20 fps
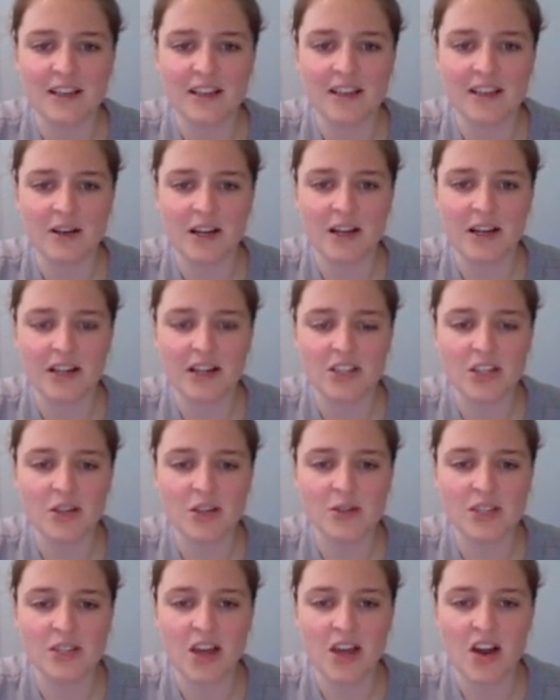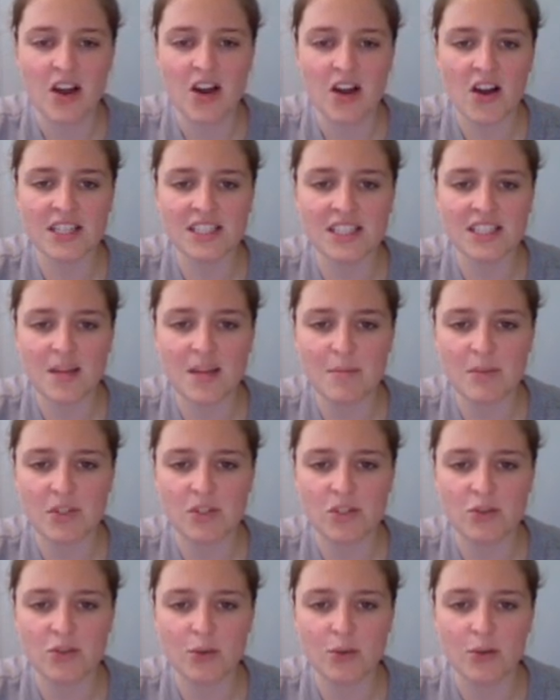Oh, 2's are the hardest number to
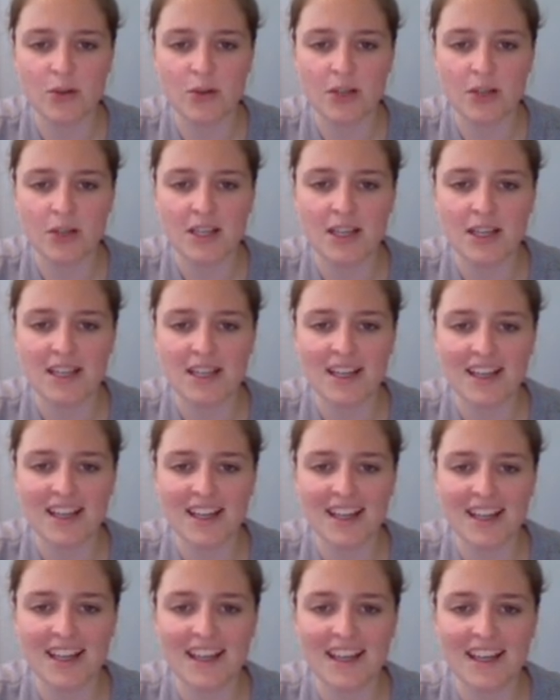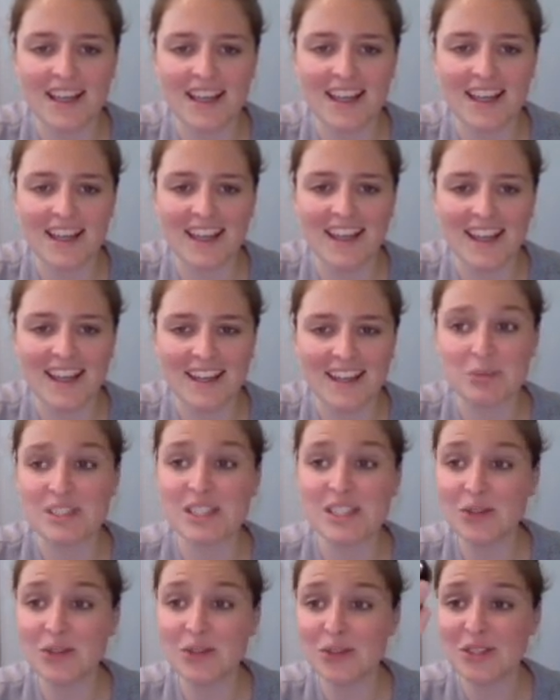draw. I'm
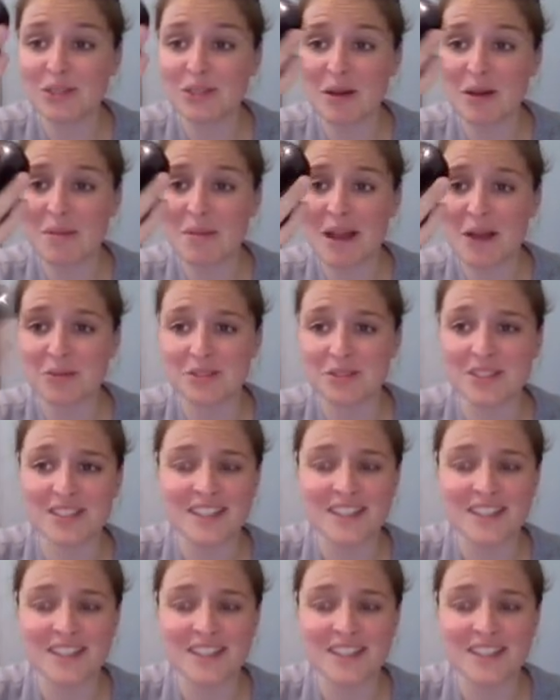still using my mouse.